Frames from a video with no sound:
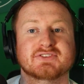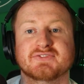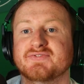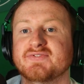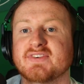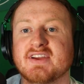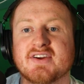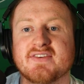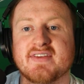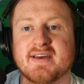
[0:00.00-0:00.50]

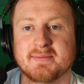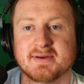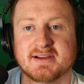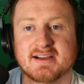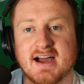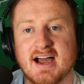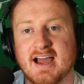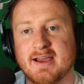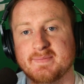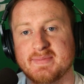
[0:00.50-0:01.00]
fear that
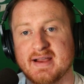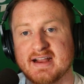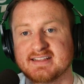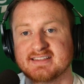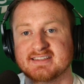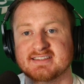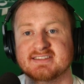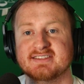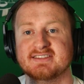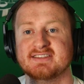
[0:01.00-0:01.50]
Mekhi
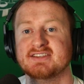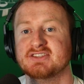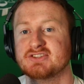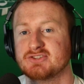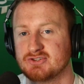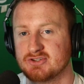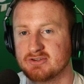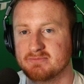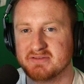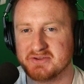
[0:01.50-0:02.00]
Becton's
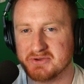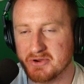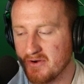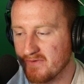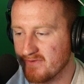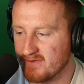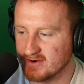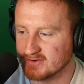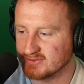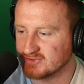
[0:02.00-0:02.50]
season could be
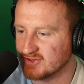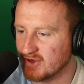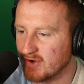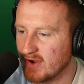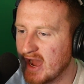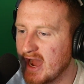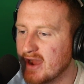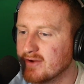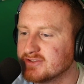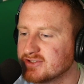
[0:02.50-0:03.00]
over. So
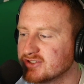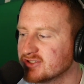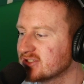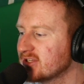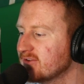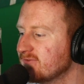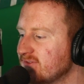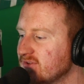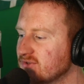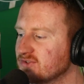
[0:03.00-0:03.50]
I was just
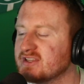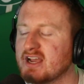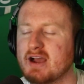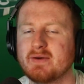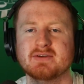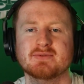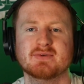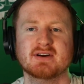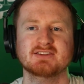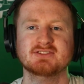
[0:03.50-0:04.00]
confused how
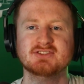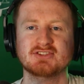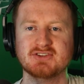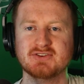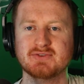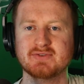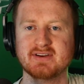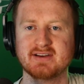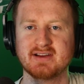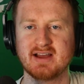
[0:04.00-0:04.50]
we went
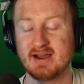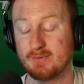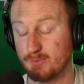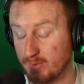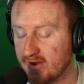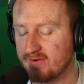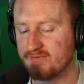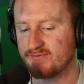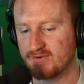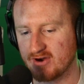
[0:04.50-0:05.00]

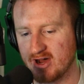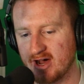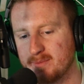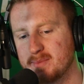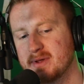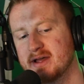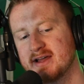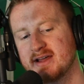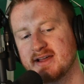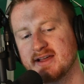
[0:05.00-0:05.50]

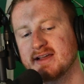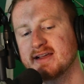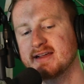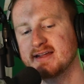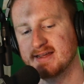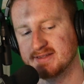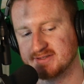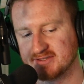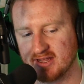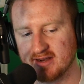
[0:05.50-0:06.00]
from
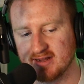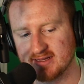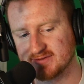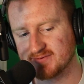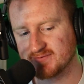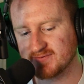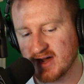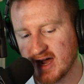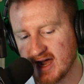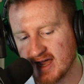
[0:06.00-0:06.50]
it's
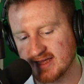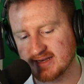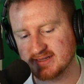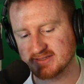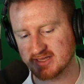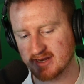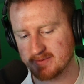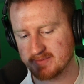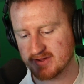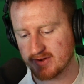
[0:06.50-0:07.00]
fine,
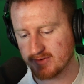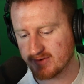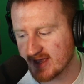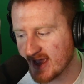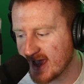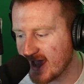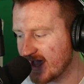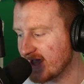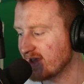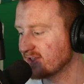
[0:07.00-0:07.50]
he's going to be
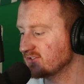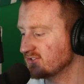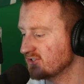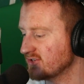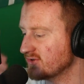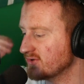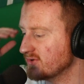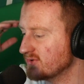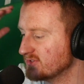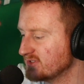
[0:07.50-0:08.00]
okay,
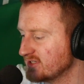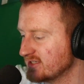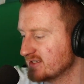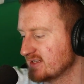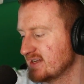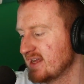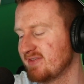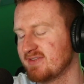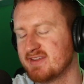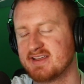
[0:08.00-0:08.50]
to
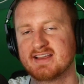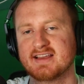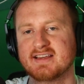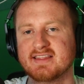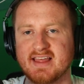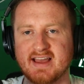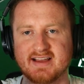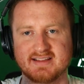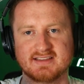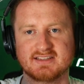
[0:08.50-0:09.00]
season ending
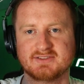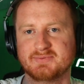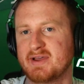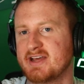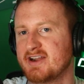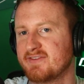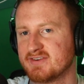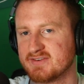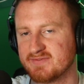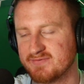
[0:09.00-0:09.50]
in like the
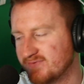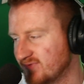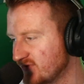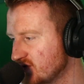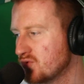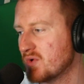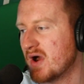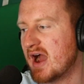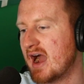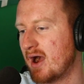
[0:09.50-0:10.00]
span of a
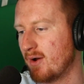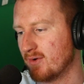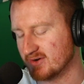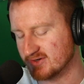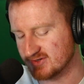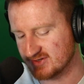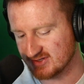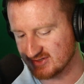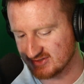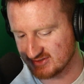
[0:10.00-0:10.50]
few
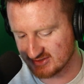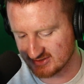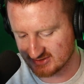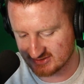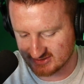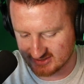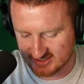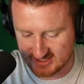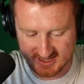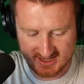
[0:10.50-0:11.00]
hours and
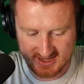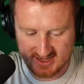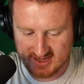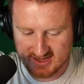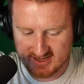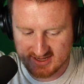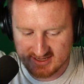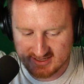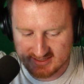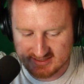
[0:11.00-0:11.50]
just a
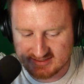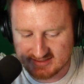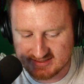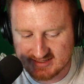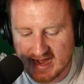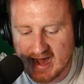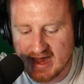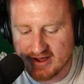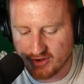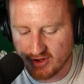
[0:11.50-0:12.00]

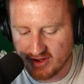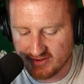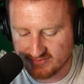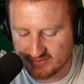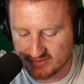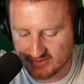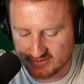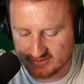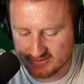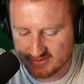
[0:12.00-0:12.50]

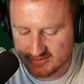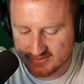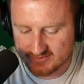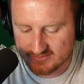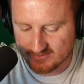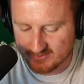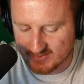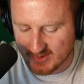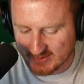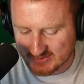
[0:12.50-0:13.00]
god-awful
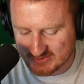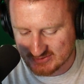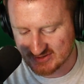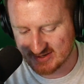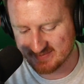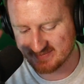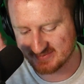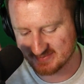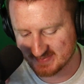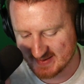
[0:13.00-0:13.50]
road
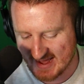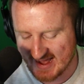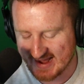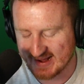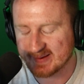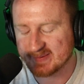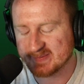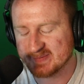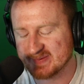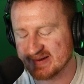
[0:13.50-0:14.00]
trip
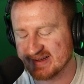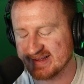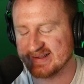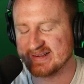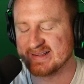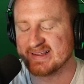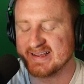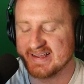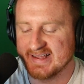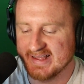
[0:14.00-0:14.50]
back.
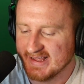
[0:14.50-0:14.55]
But